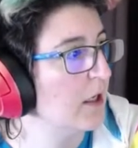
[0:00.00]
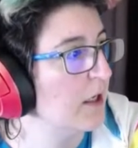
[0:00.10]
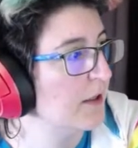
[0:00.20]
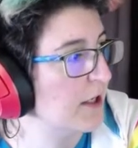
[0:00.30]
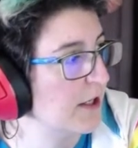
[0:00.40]

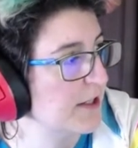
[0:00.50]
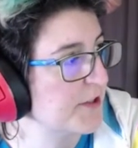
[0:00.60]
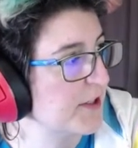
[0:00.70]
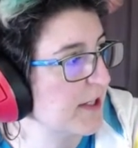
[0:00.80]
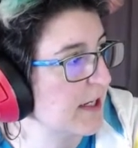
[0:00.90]
There is
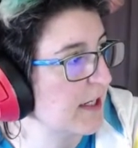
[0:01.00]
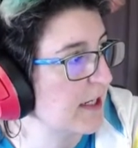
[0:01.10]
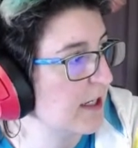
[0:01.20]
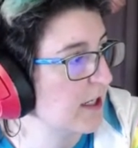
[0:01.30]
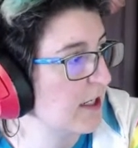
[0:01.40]
a link
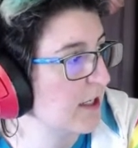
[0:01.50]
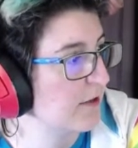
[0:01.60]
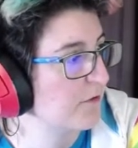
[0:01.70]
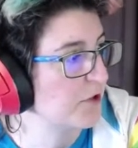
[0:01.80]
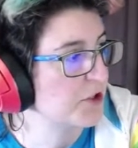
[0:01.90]
here
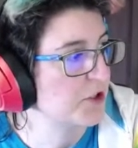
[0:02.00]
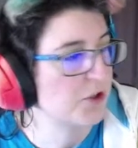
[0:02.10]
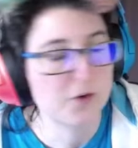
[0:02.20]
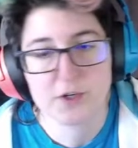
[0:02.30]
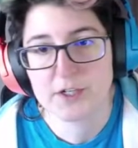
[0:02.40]
for
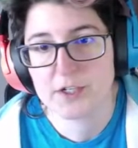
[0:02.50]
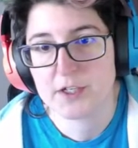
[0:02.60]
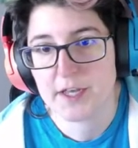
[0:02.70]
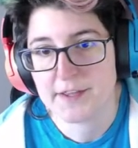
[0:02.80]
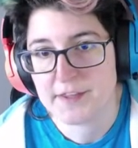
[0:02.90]
tutorial
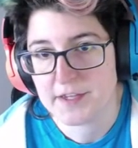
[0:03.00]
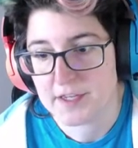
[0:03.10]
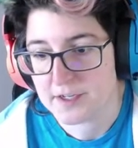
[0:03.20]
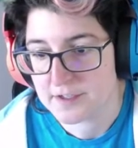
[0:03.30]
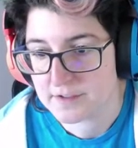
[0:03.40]
and the
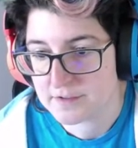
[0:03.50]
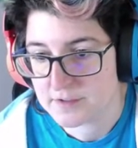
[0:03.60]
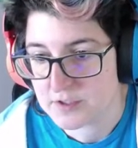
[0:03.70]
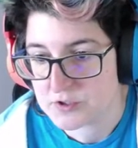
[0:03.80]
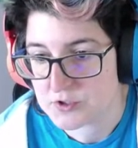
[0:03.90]
Inn.
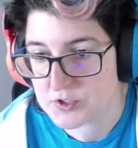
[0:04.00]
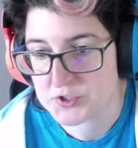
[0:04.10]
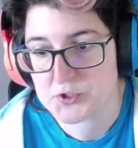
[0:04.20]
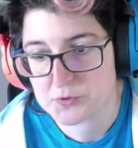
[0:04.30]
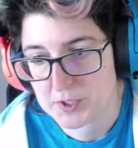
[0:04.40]
So this
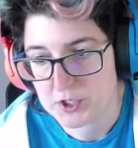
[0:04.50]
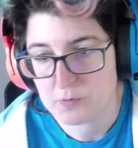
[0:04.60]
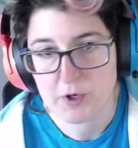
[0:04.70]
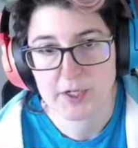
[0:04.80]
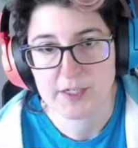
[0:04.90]
is where you
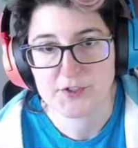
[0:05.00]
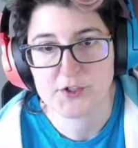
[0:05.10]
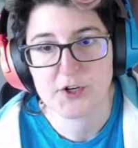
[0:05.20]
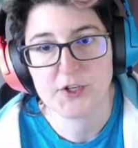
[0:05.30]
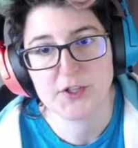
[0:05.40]
want to get
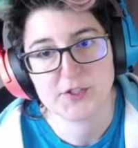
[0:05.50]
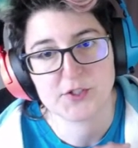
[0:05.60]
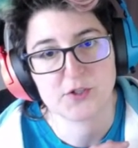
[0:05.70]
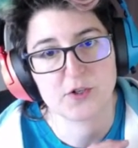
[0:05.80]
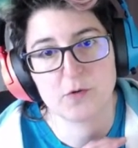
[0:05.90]
started. This is
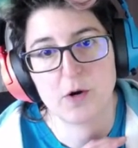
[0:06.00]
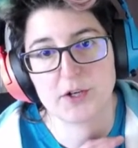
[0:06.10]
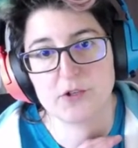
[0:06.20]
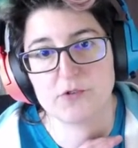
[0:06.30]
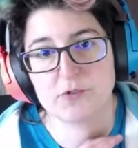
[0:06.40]
going to
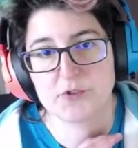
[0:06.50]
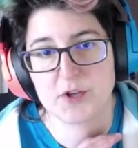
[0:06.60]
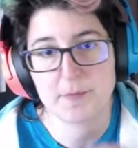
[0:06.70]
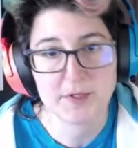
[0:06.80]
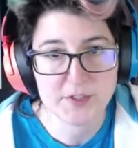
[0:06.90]
walk you through
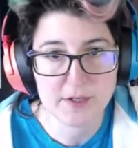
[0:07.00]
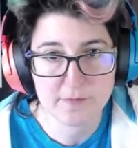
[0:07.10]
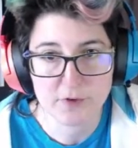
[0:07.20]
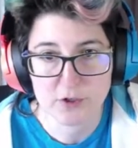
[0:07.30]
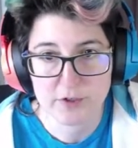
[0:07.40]
step by step
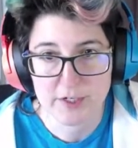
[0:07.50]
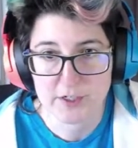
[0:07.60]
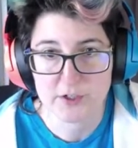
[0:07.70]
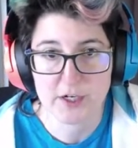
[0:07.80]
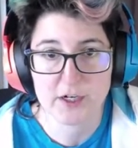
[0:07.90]
for creating
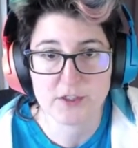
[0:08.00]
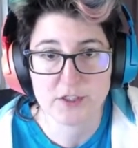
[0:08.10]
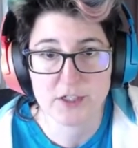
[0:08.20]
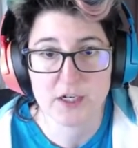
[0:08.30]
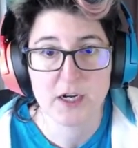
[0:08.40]
your
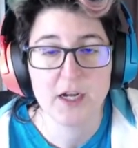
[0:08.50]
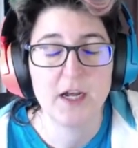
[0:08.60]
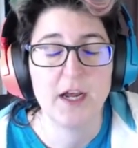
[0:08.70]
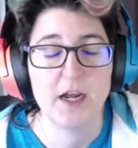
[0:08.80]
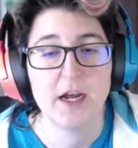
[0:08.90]
character
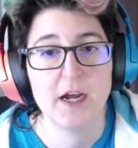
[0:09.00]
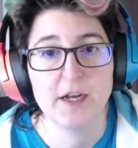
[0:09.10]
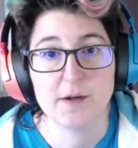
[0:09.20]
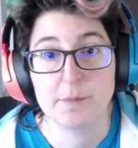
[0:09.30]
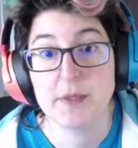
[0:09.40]

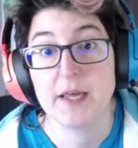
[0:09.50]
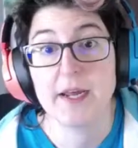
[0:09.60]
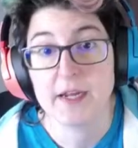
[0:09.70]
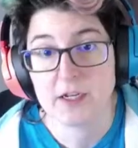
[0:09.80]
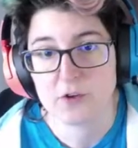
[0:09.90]
and
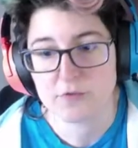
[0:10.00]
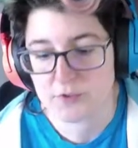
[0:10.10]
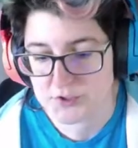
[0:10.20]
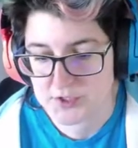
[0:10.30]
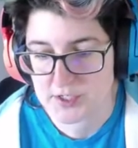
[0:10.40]
playing your
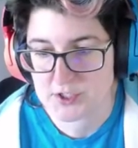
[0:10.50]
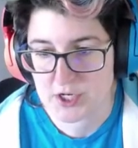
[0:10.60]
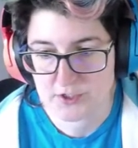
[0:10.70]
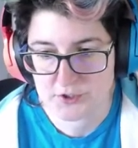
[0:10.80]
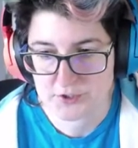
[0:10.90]
first set of
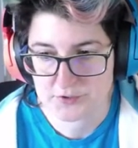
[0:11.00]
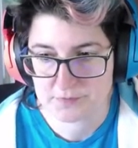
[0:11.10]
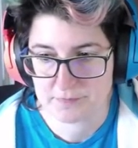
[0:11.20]
challenges.